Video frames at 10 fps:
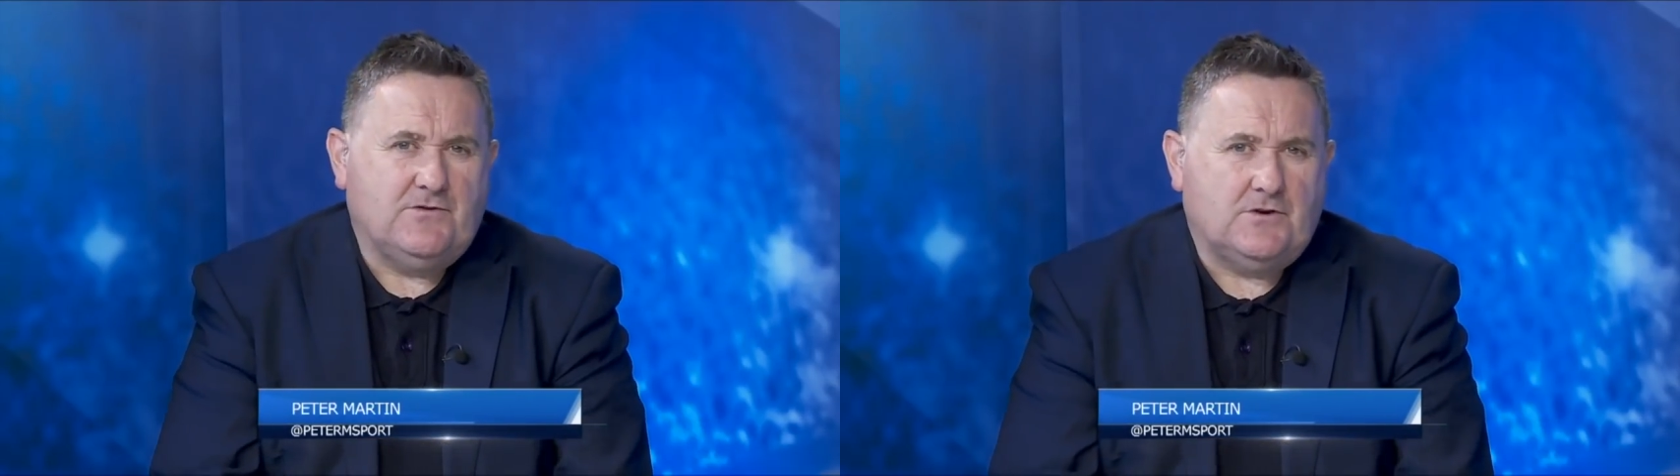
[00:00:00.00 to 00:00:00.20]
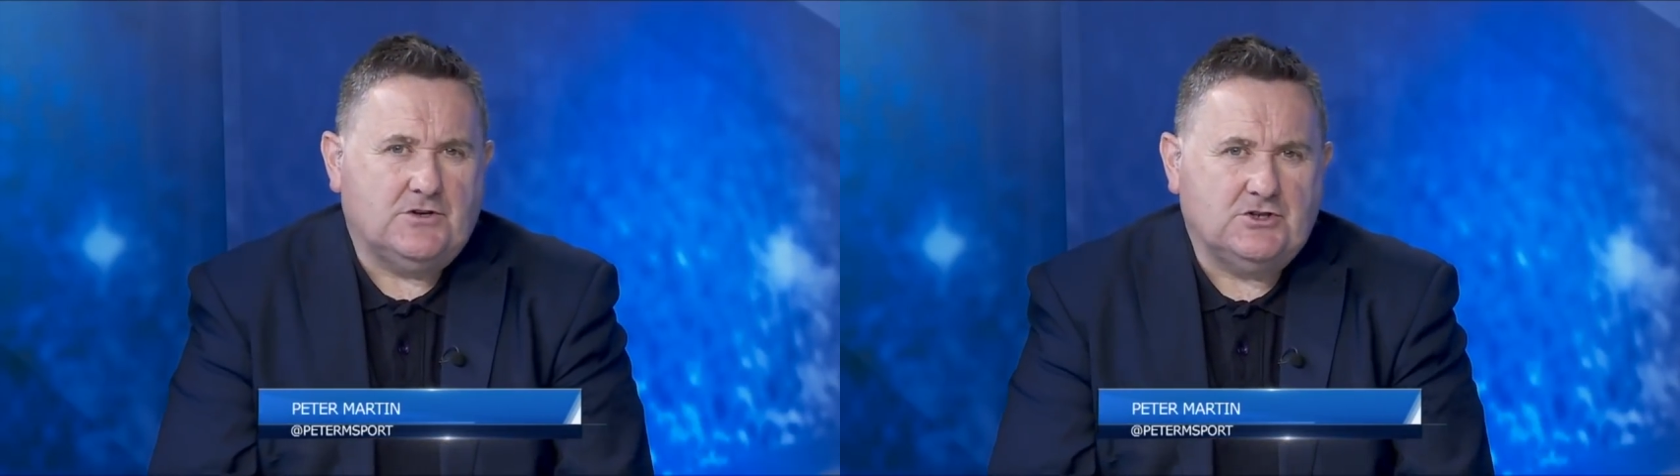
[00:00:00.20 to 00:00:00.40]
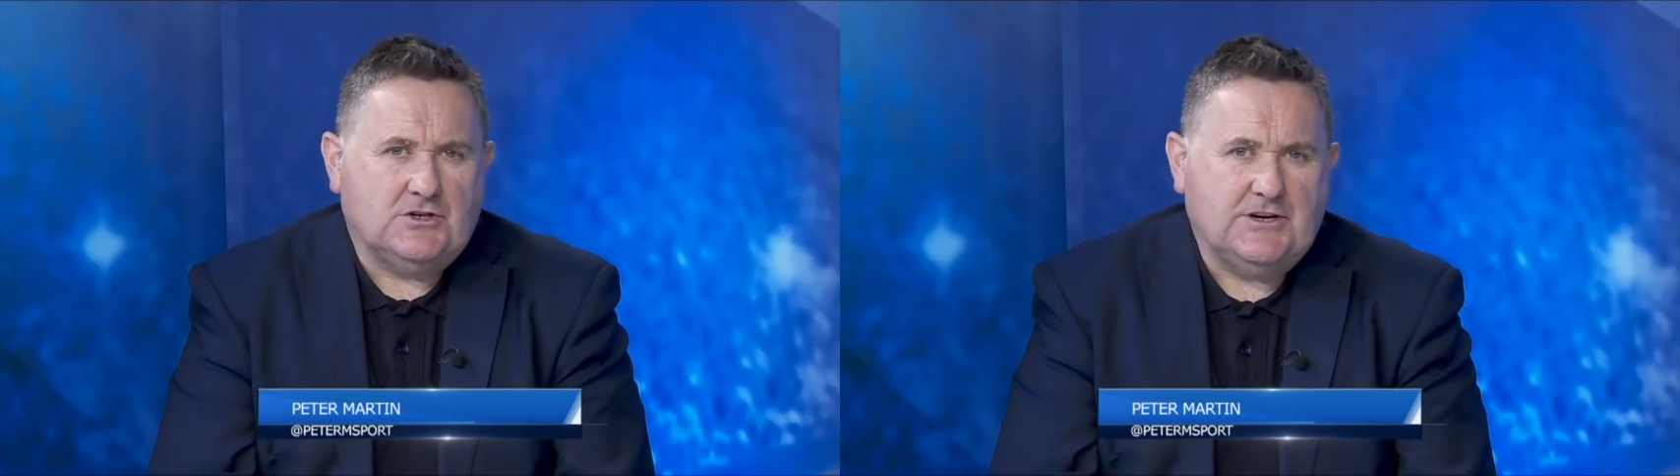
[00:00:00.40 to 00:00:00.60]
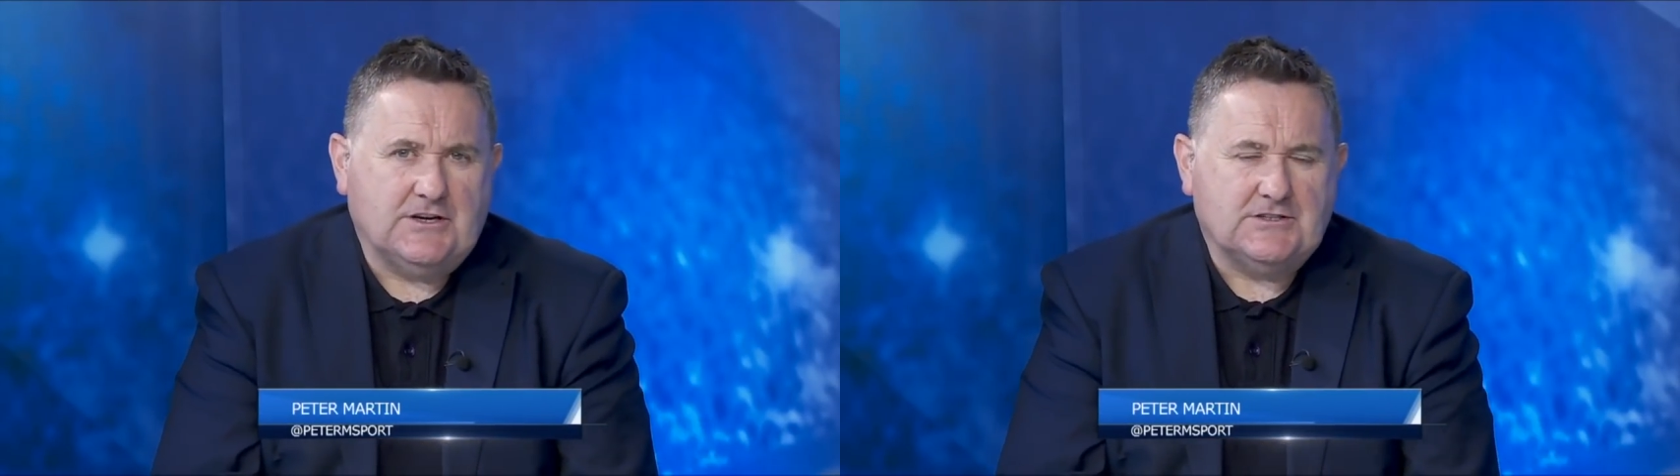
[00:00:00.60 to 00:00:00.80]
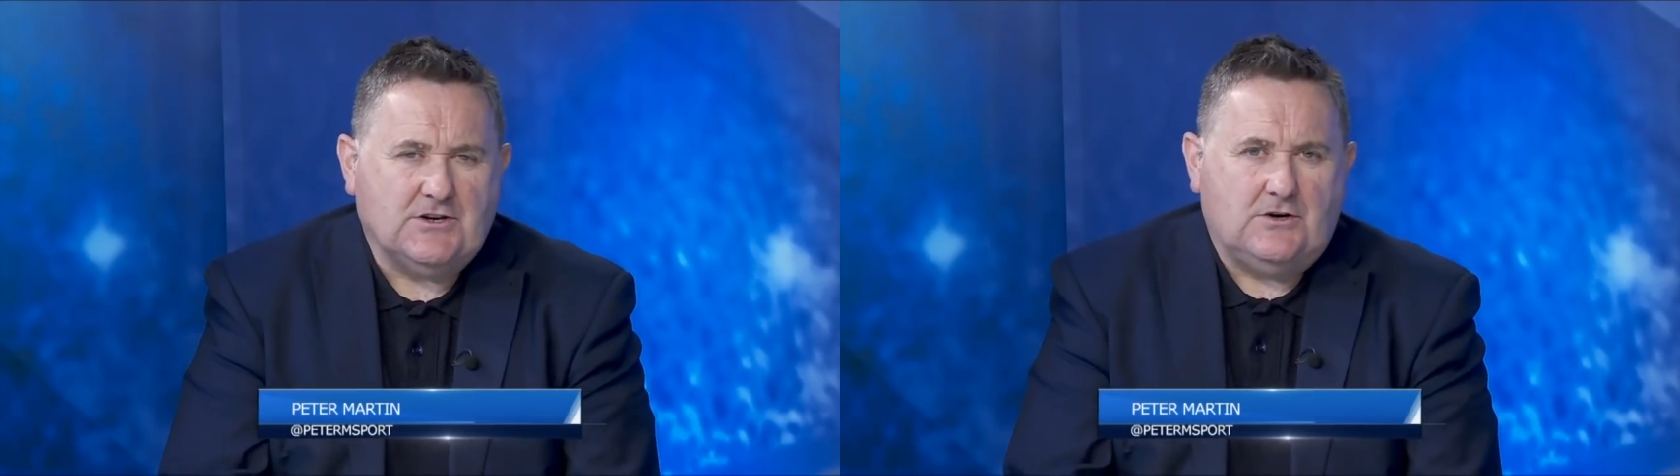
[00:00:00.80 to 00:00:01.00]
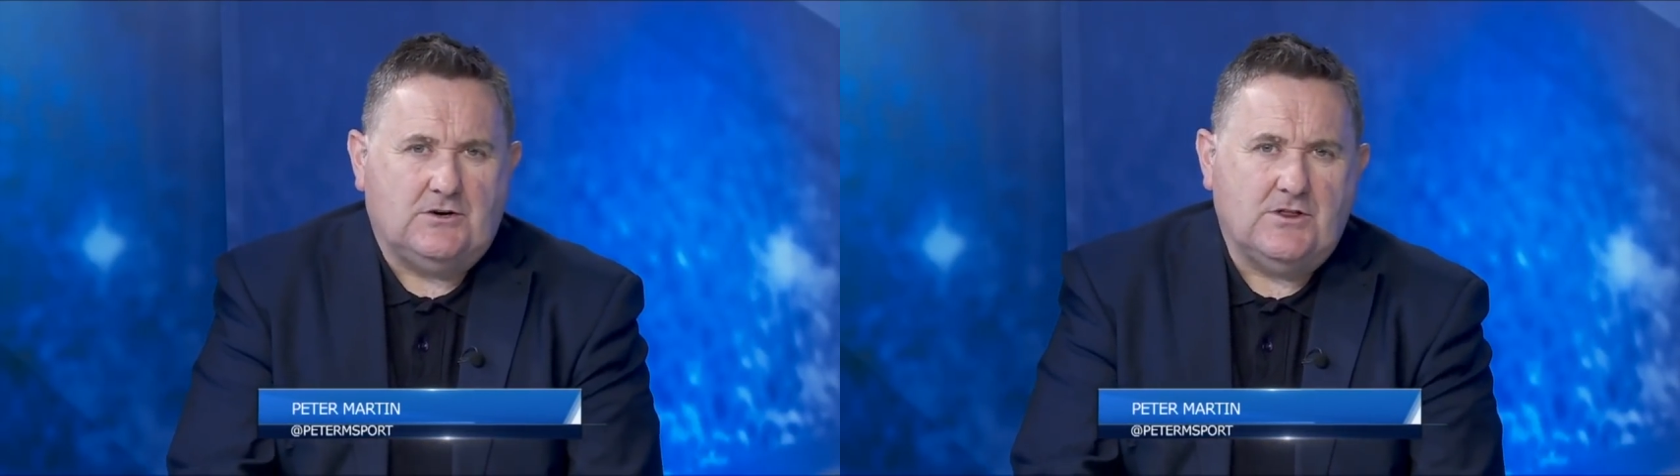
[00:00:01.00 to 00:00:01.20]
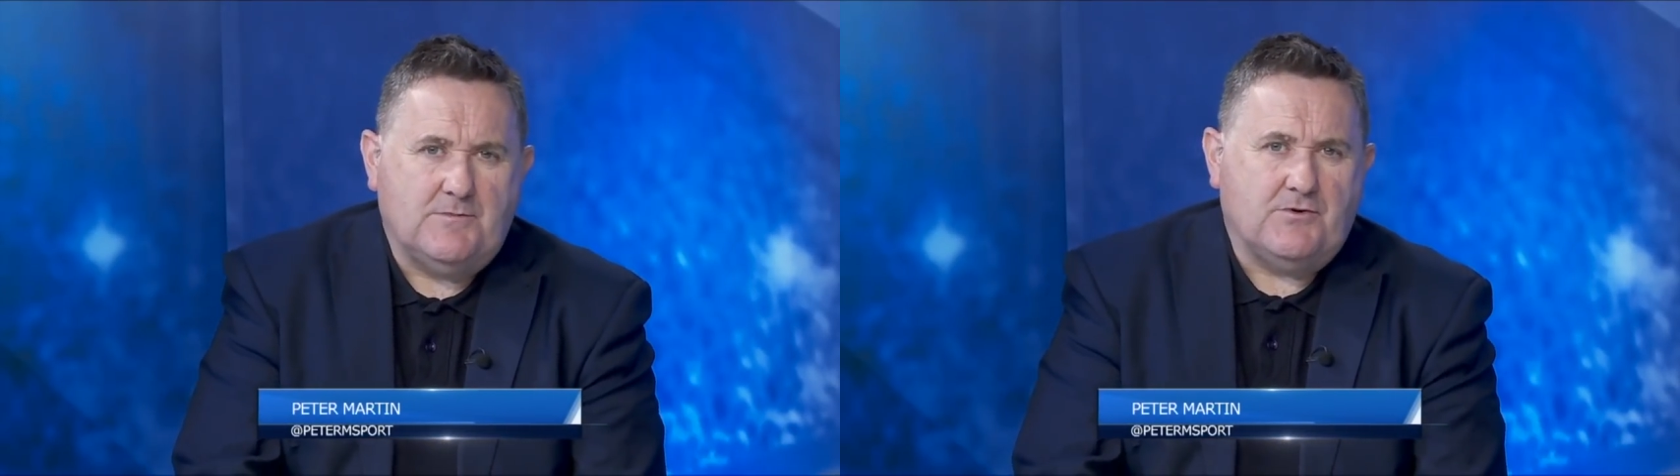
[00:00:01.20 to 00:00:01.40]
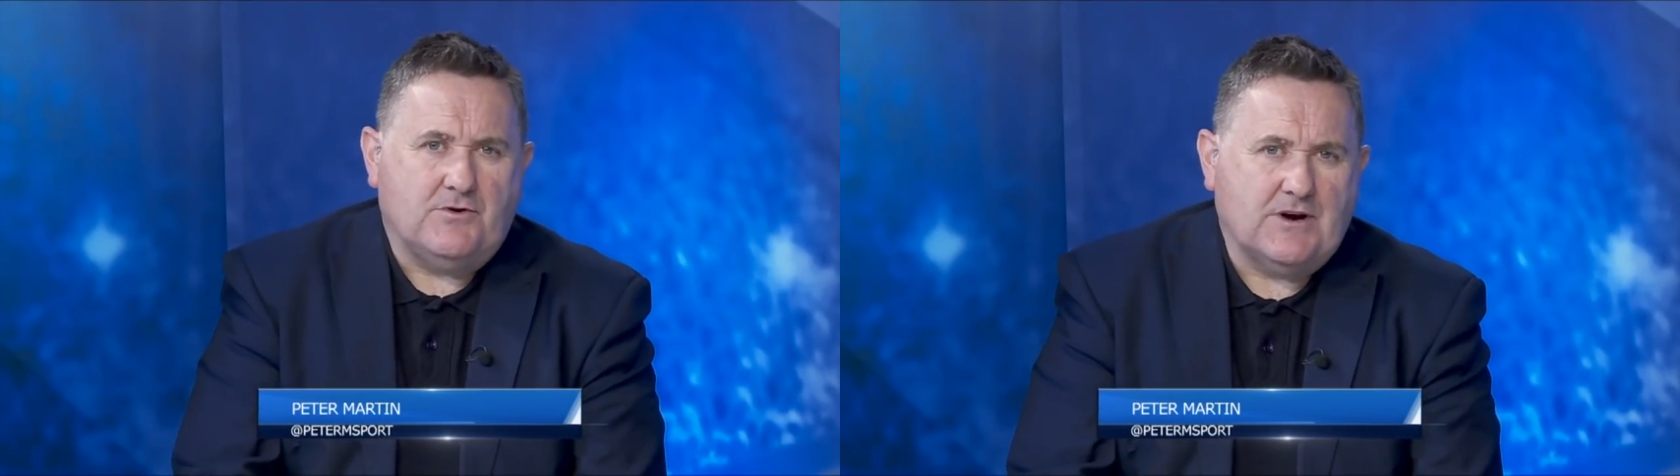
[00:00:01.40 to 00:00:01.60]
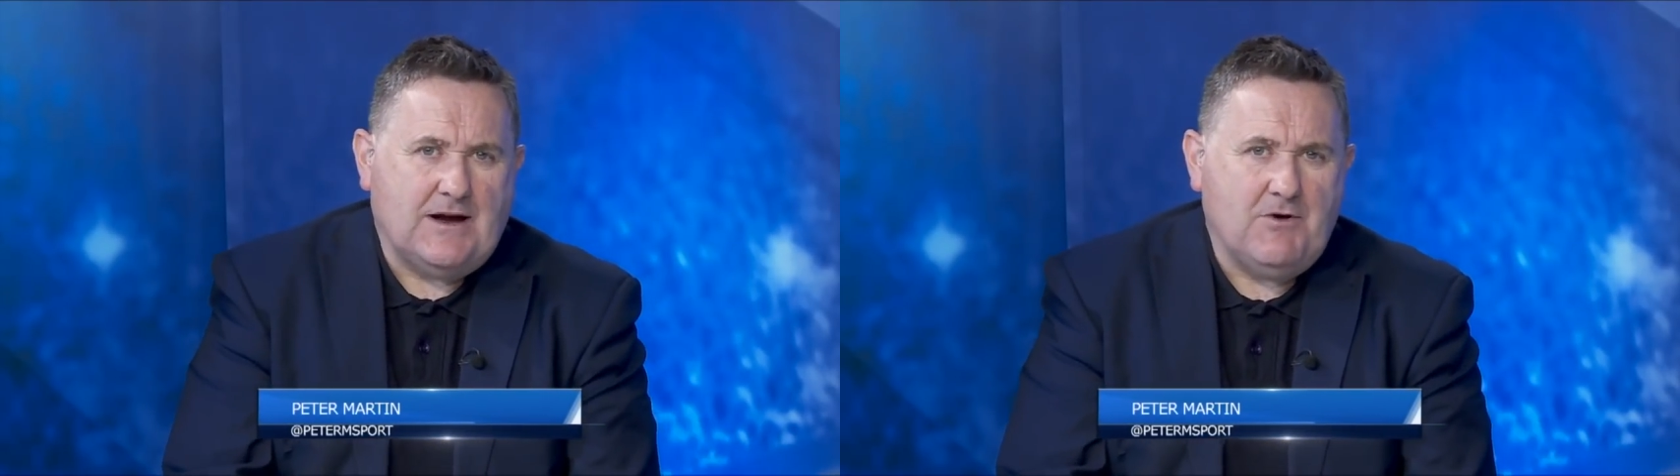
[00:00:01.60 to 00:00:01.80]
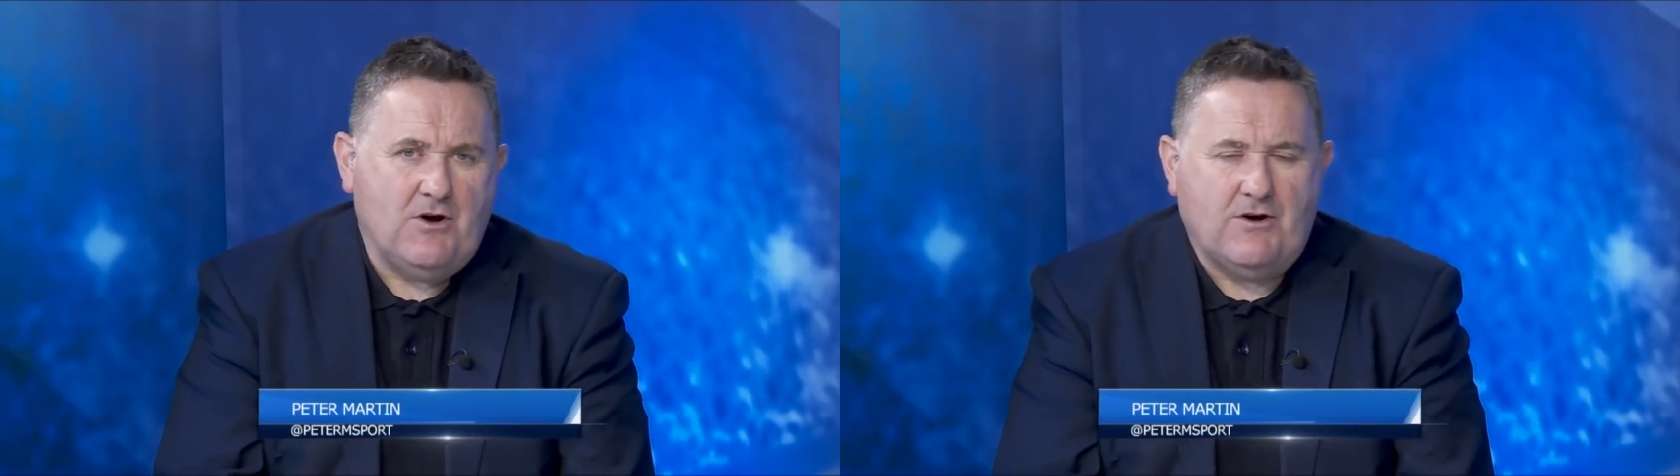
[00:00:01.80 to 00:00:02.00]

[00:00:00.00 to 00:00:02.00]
for joining us on the programme,